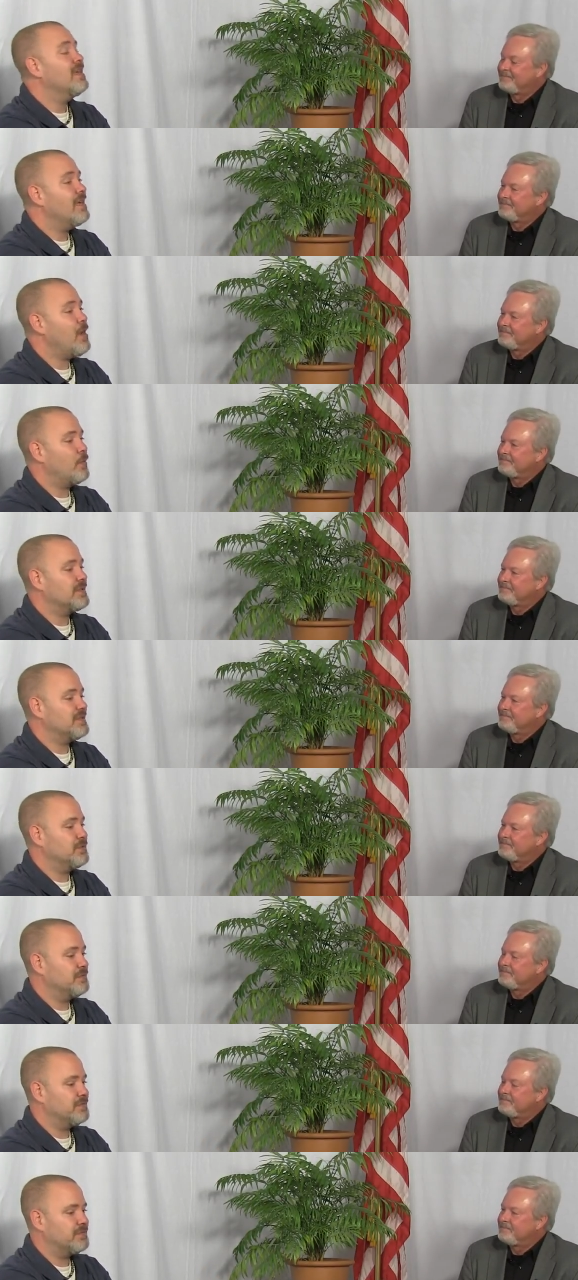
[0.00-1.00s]
Speaker 1: yeah, once
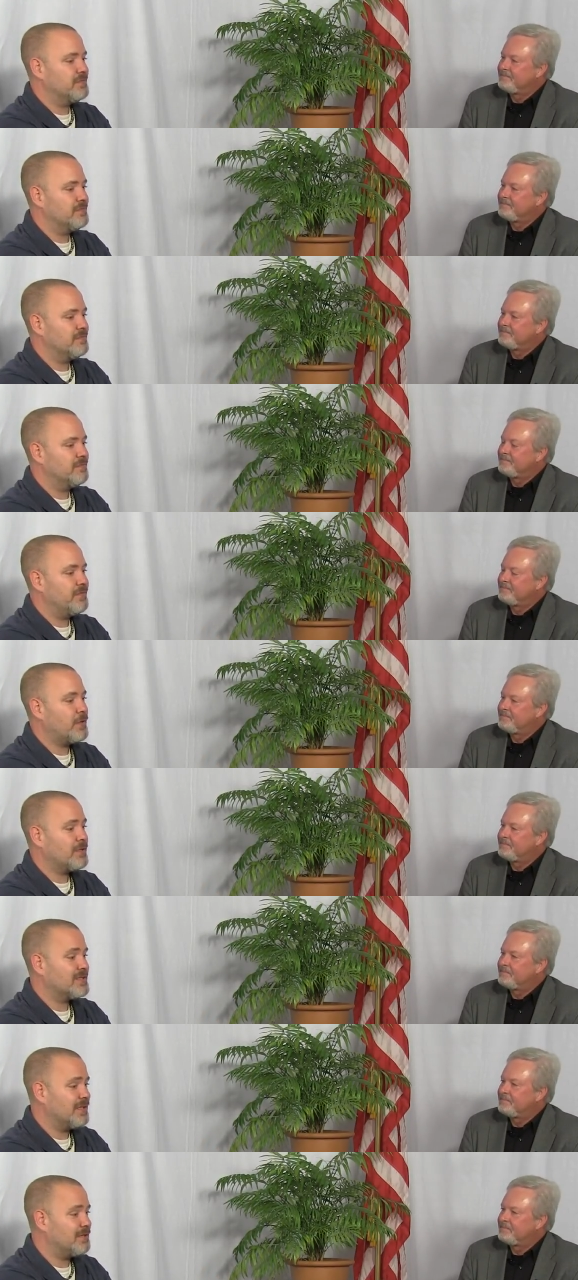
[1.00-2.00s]
you've found
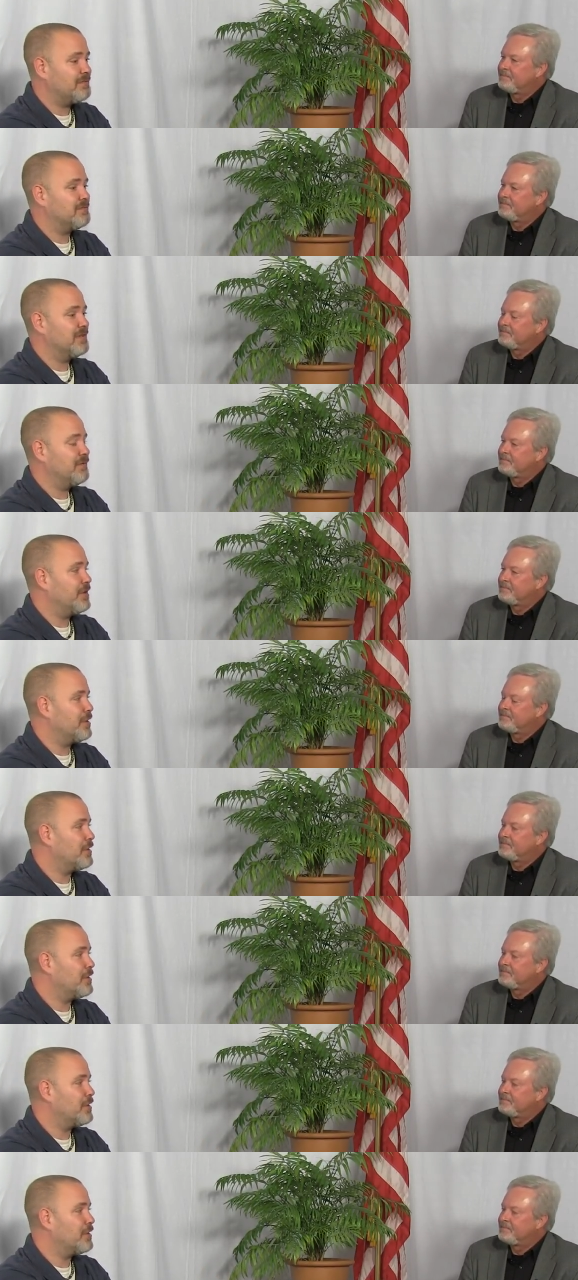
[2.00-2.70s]
yourself living in